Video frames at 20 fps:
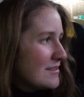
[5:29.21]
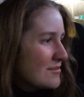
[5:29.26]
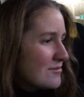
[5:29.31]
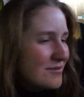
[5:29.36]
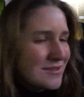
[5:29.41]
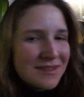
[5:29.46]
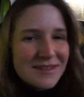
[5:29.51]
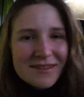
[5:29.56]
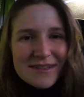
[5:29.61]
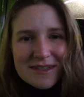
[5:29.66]
It's
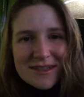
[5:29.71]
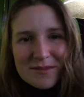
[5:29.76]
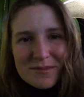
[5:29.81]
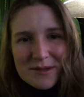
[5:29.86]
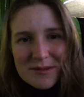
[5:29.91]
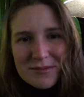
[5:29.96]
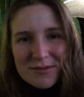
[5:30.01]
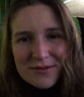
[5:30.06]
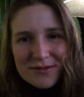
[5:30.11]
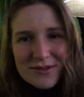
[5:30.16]
only 6
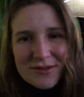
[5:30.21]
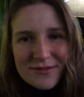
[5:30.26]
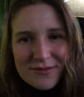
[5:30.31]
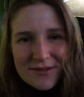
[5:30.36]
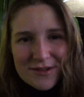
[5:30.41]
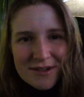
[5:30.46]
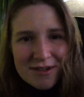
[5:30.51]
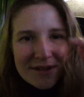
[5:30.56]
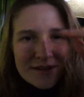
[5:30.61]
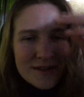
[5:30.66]
people so
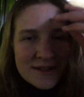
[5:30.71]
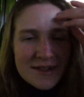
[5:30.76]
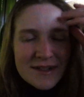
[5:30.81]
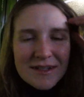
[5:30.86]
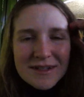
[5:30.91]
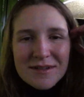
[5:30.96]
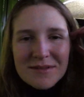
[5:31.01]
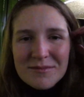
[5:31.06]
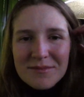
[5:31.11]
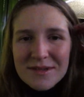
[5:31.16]
far,
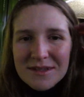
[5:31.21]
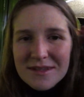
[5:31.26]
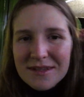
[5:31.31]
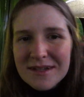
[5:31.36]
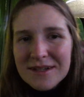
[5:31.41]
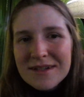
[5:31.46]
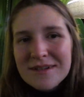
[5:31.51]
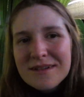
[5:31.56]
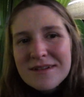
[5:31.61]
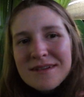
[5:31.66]
but
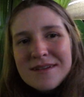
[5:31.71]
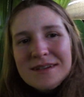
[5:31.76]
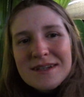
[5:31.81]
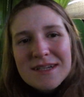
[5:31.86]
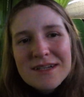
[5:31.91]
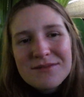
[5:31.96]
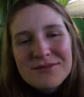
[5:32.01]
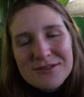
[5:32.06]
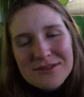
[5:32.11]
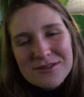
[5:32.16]
then
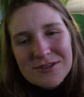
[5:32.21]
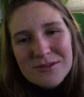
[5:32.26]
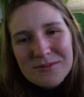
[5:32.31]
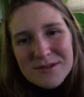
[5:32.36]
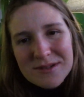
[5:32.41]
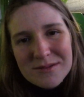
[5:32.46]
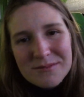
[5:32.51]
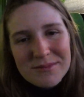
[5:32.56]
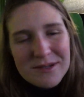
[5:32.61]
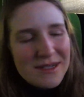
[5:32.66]
if we're
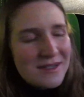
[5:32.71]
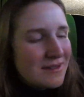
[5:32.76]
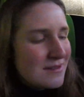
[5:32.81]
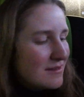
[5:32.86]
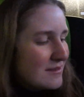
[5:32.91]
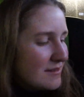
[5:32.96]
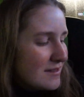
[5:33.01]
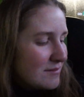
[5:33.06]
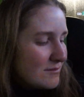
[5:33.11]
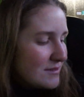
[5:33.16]
stopping in
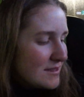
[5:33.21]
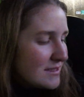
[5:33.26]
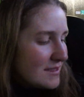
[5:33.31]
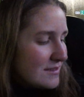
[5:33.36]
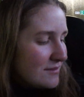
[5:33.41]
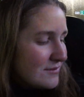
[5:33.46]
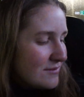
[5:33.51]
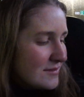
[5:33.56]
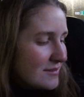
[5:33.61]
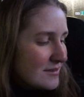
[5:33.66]
Perth, I
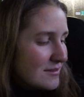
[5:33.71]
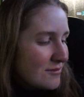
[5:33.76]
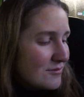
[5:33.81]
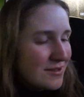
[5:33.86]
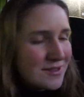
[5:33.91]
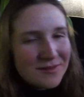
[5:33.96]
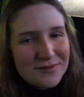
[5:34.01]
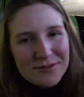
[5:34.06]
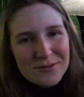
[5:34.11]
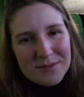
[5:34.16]
believe
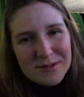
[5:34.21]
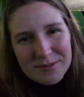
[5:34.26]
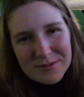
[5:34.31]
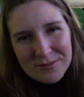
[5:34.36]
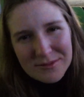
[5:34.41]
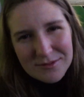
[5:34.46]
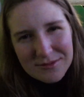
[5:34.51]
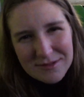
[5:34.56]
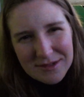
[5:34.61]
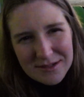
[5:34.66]
quite a few people
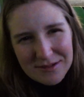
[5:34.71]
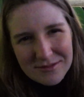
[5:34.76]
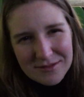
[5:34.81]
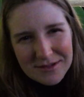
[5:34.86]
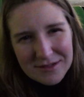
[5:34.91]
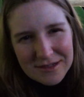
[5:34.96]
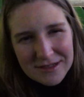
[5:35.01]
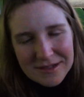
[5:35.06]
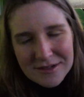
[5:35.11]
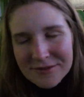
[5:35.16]
will get
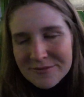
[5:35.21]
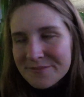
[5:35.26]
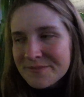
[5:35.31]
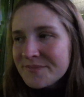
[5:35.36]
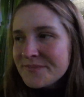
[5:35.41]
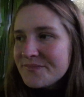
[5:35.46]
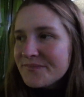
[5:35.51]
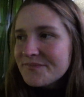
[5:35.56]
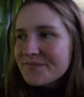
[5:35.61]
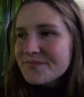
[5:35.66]
on there.
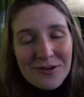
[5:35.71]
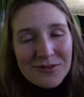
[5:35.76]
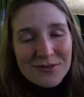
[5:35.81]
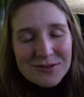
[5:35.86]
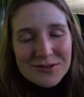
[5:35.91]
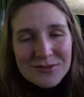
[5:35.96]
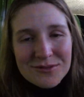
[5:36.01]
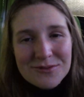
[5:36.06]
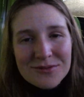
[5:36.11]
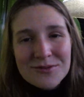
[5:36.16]

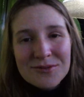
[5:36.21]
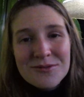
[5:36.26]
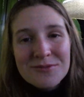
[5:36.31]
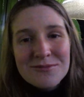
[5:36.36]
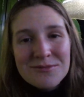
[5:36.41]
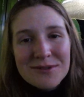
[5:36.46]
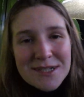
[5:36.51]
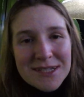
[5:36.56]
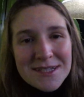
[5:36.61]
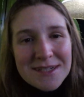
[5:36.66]
Also,
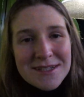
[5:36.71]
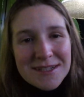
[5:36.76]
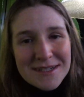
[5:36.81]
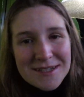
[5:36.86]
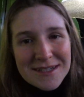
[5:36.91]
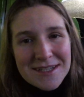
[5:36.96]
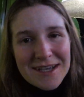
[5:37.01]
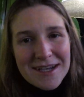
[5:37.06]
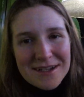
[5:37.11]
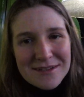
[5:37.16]
we
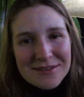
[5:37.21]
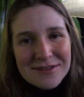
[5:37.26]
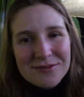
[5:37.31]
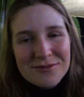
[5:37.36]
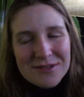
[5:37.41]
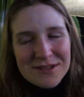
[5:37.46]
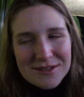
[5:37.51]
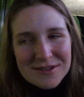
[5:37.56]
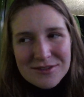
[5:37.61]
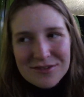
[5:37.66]
nearly
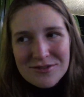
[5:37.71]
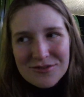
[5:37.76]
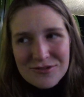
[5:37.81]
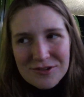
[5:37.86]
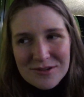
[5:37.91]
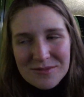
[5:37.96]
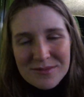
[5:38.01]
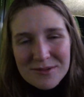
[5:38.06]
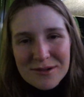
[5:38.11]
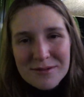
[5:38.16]
cancelled this
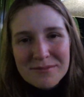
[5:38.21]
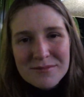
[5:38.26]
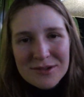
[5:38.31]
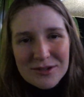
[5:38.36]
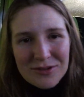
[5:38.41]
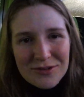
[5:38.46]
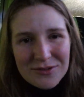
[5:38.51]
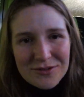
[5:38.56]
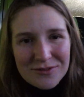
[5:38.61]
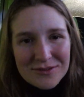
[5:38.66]
trip
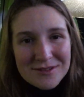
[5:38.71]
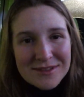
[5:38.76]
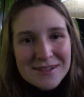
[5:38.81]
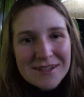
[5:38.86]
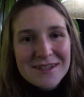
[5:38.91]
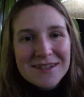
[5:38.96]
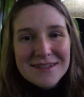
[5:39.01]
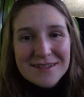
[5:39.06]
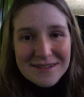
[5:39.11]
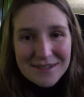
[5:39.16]
because
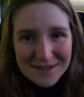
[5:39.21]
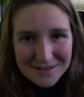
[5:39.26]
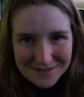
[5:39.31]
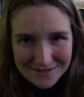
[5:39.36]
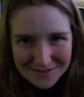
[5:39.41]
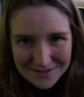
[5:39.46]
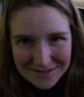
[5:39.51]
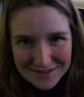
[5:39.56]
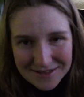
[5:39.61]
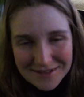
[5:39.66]

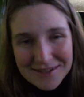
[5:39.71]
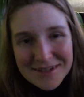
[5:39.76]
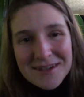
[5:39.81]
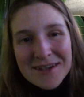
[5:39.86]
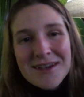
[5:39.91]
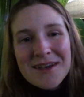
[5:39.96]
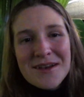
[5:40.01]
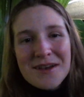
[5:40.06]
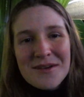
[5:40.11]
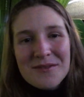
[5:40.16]
yesterday
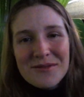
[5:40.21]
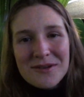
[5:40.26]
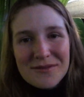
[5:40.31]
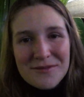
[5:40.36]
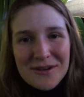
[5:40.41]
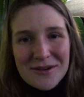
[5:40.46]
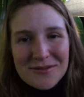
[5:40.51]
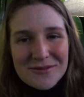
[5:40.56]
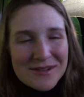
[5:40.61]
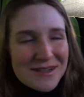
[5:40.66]
we
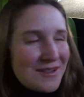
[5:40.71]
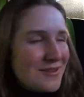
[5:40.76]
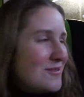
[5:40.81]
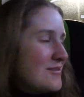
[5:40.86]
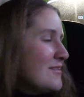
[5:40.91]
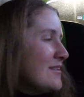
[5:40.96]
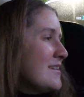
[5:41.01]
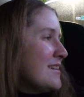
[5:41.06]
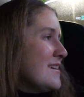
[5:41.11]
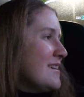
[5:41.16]
found out
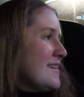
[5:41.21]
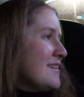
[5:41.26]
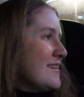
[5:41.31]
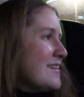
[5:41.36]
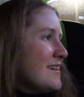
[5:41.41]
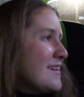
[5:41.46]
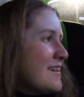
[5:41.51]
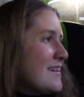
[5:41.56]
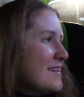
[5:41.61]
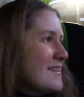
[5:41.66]

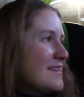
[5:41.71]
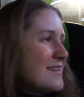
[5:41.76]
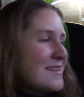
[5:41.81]
that